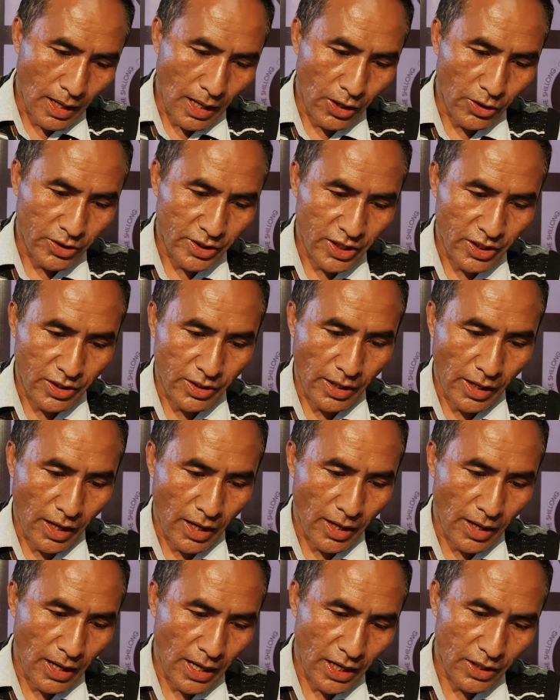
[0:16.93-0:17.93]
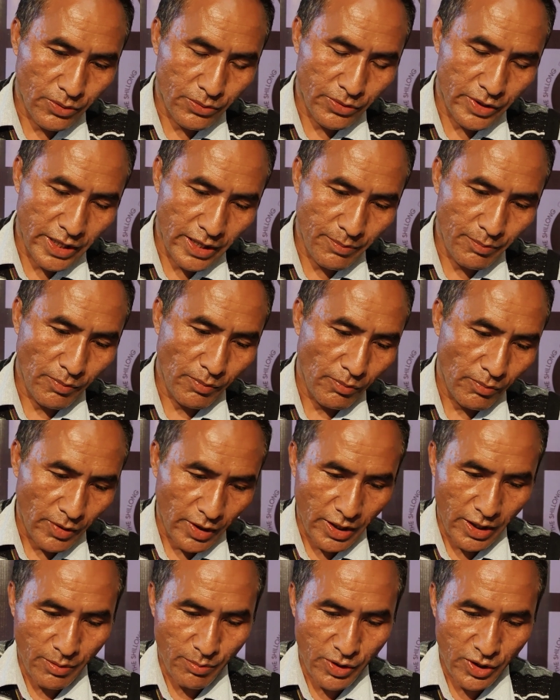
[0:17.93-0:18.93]
allotted land to them.
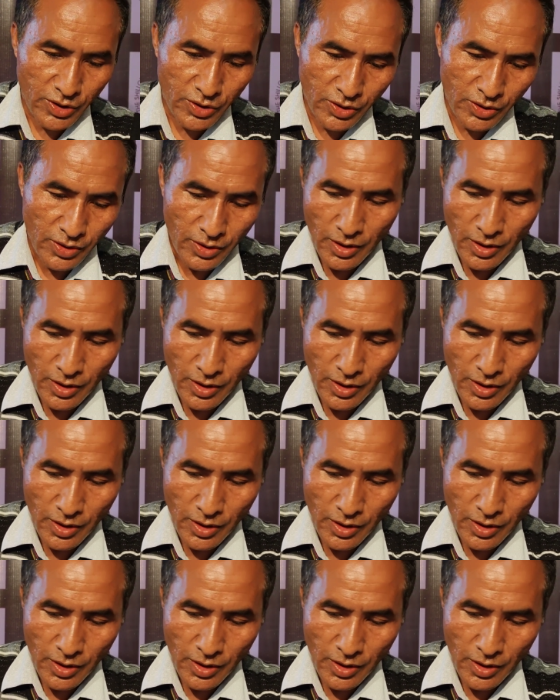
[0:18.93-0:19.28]
Number